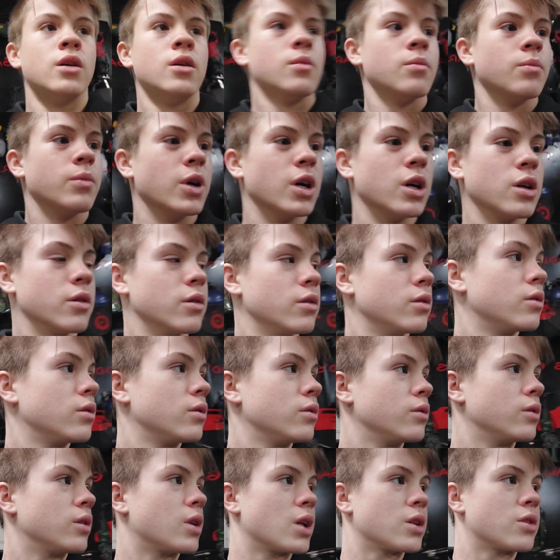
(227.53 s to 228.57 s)
but
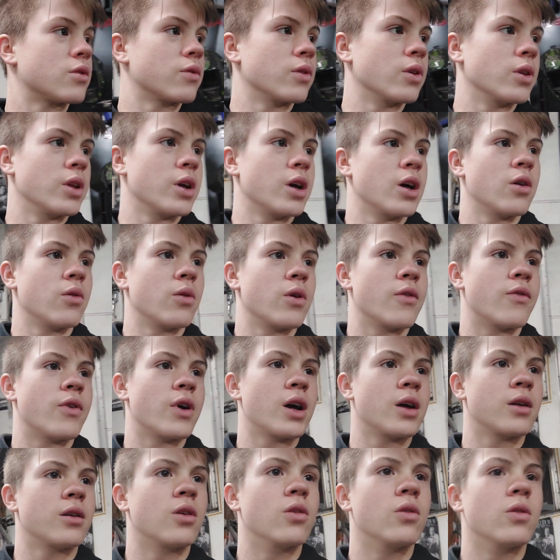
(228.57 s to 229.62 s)
that's really all we've
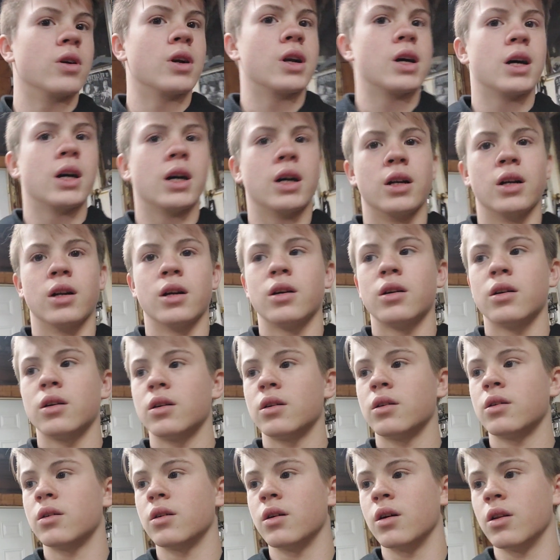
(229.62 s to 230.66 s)
had going on.
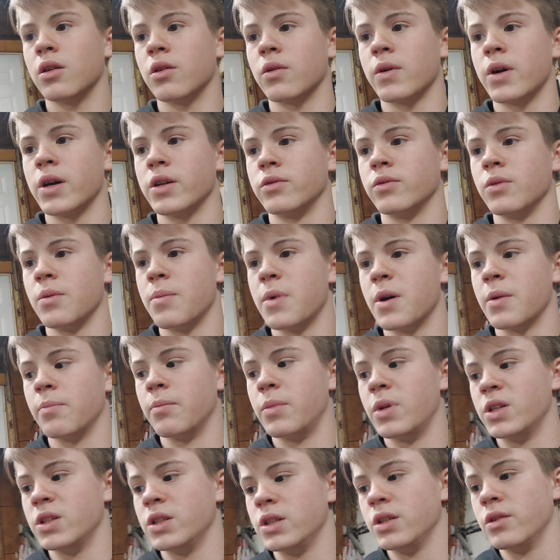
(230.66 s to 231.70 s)
Otherwise, we've been
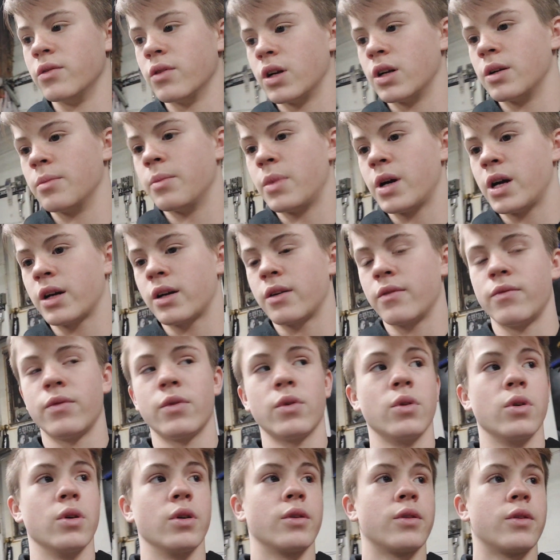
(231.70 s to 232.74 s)
busy running back and
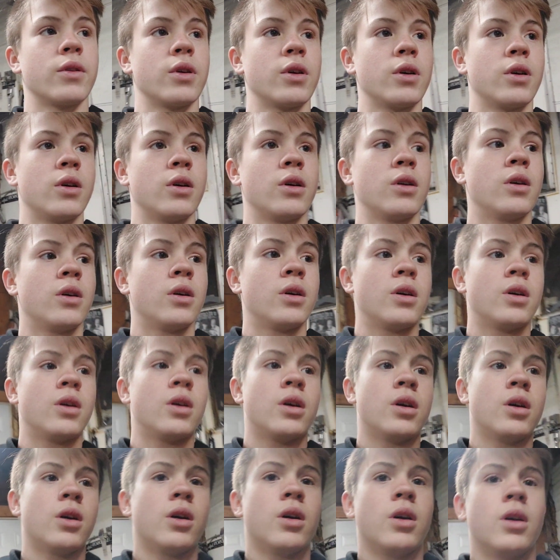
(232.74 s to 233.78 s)
forth.
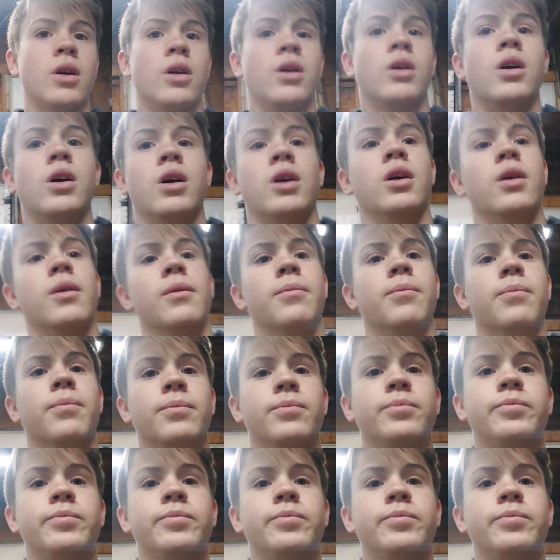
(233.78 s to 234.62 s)
Um,